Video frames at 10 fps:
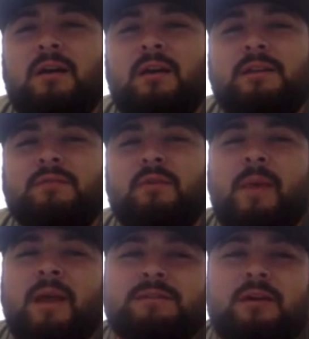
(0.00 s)
He's from
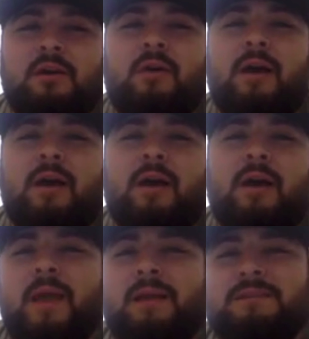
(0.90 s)
Mexico. I'm
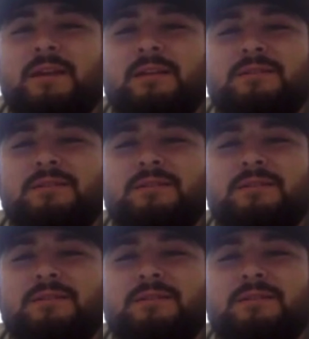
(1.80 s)
Mexican,